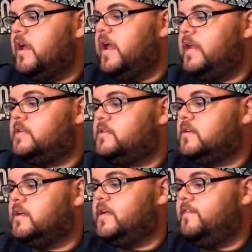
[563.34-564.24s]
And it's
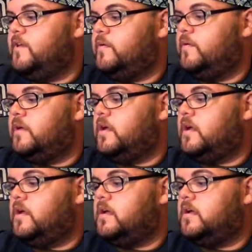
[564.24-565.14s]
going to give you
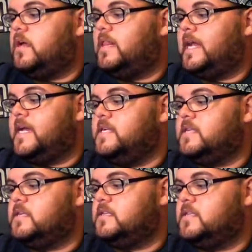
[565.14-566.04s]
a light
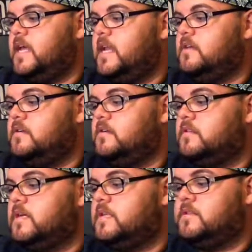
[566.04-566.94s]
setting
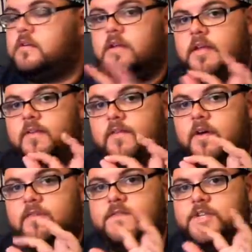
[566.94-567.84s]
that's going to give
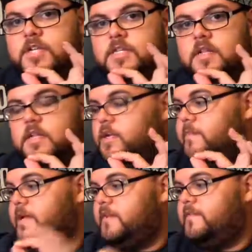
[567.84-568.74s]
off just a little
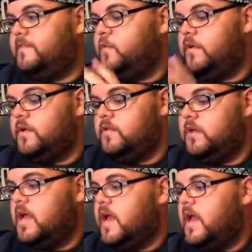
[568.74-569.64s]
bit of oil.
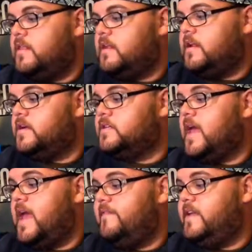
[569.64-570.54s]
And then here's a
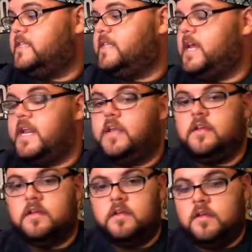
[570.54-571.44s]
heavy setting.
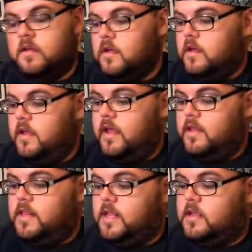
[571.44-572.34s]

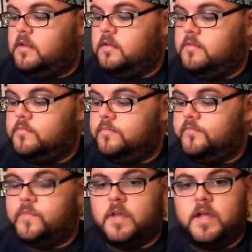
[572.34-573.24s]
And then
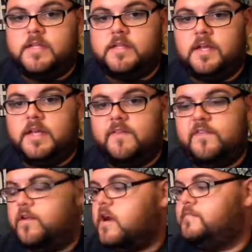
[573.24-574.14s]
it's going to give
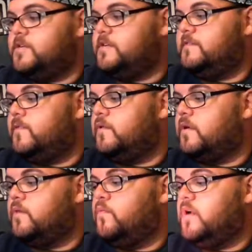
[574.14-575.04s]
you an option
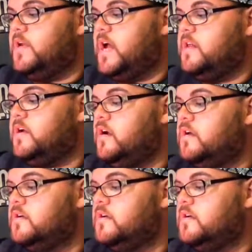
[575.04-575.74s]
for one color